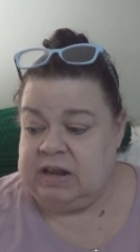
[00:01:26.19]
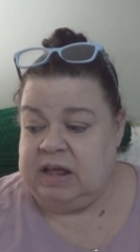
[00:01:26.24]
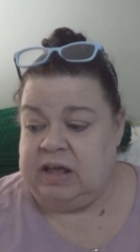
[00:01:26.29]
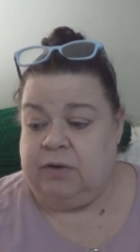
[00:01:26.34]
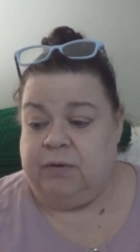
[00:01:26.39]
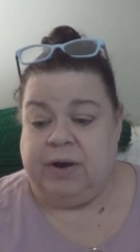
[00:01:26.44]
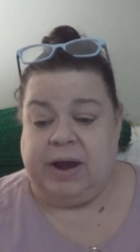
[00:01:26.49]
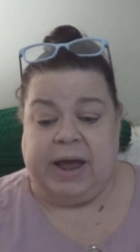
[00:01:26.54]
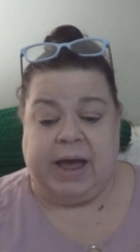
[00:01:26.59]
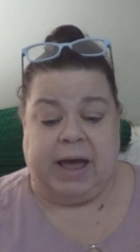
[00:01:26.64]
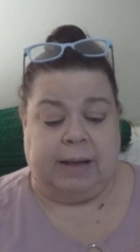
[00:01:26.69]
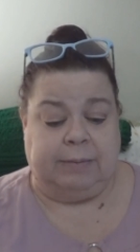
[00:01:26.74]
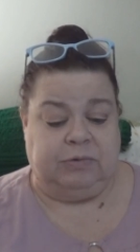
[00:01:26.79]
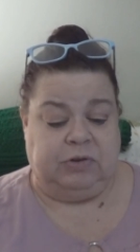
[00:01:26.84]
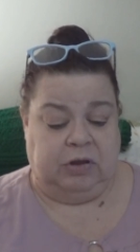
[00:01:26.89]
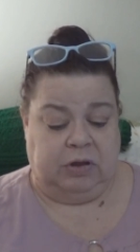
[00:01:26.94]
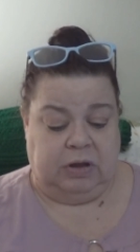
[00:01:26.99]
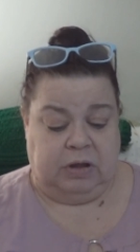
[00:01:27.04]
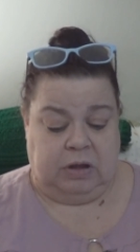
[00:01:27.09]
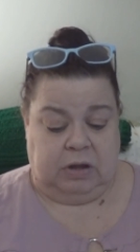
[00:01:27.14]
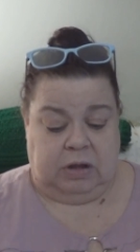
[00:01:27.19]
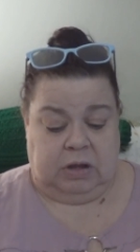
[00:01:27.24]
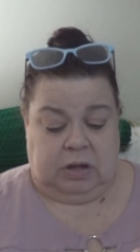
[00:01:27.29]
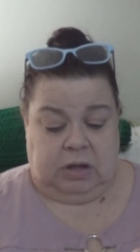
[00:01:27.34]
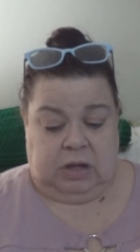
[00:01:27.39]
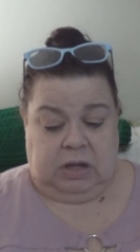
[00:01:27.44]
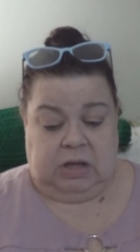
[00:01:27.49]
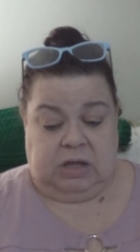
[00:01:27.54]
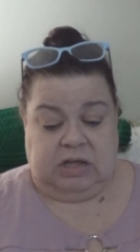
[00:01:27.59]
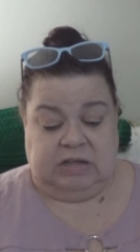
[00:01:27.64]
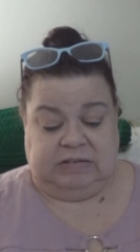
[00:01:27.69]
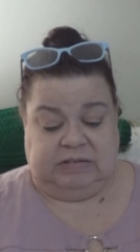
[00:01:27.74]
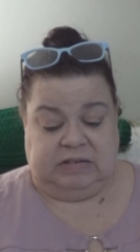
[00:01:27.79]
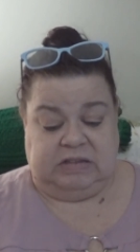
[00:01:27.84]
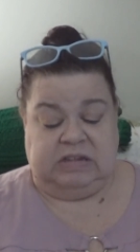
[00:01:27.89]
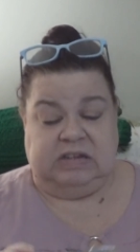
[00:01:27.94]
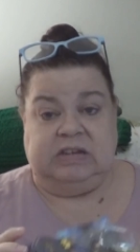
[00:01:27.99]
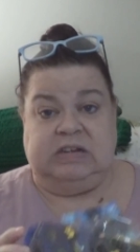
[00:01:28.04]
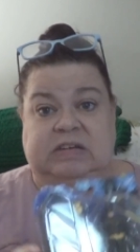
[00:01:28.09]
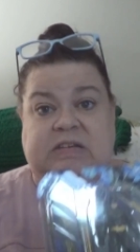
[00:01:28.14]
that I grabbed
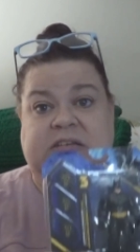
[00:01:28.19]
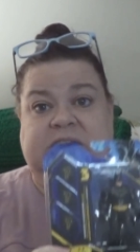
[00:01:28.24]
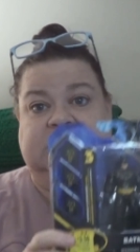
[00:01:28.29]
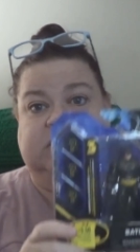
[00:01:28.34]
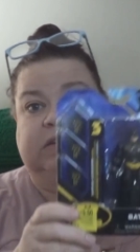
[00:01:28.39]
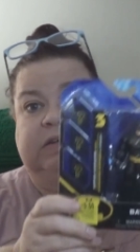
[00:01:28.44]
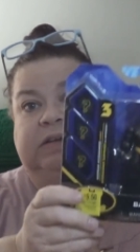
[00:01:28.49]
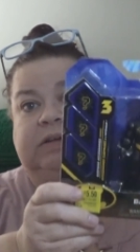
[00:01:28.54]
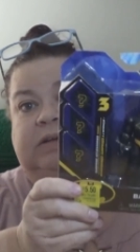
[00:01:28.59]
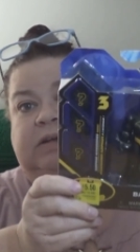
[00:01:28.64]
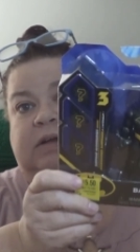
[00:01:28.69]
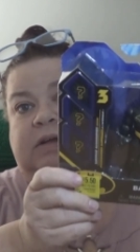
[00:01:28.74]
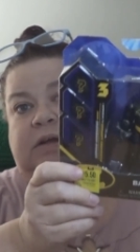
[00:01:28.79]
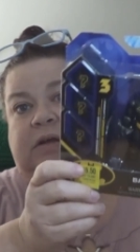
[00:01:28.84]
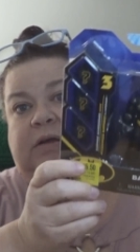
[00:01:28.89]
is this